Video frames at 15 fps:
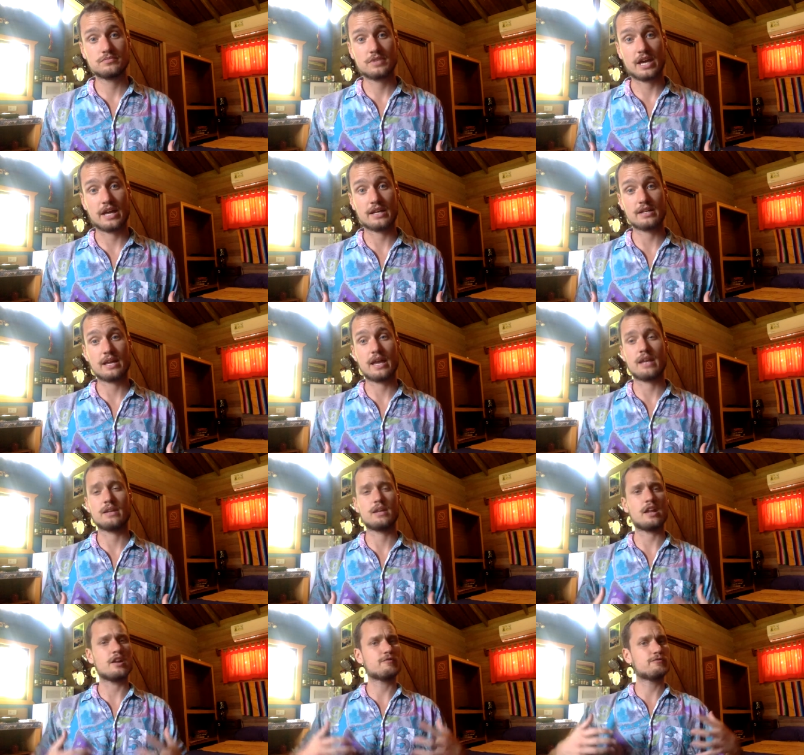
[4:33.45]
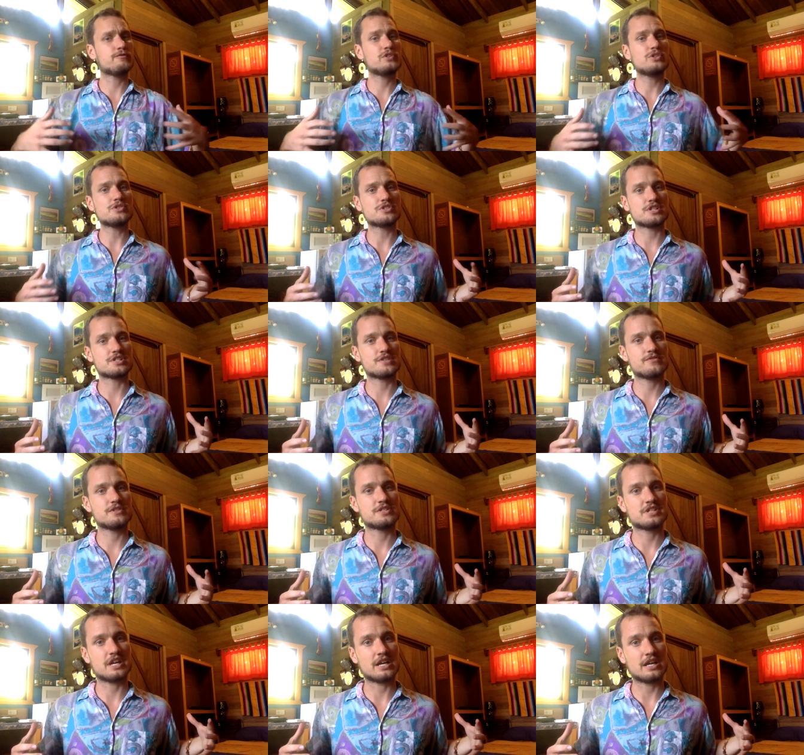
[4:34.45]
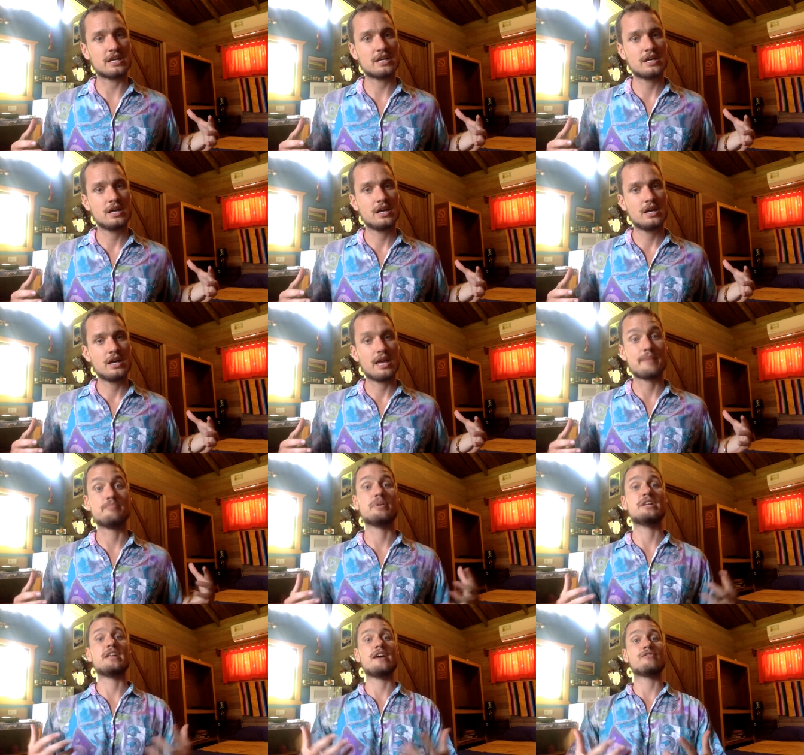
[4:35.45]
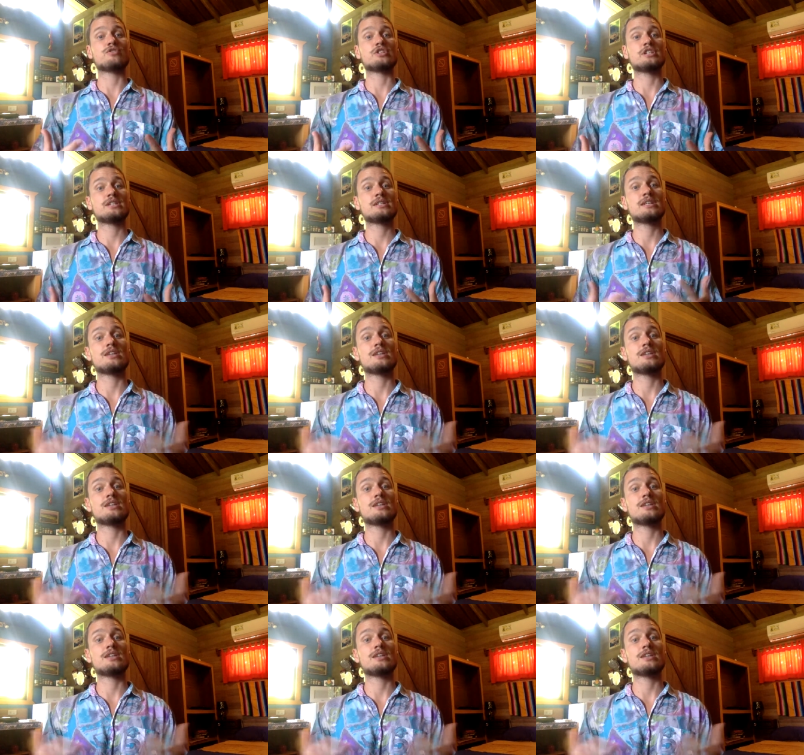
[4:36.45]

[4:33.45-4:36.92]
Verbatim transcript: and and and it feels as if it's a a benevolent,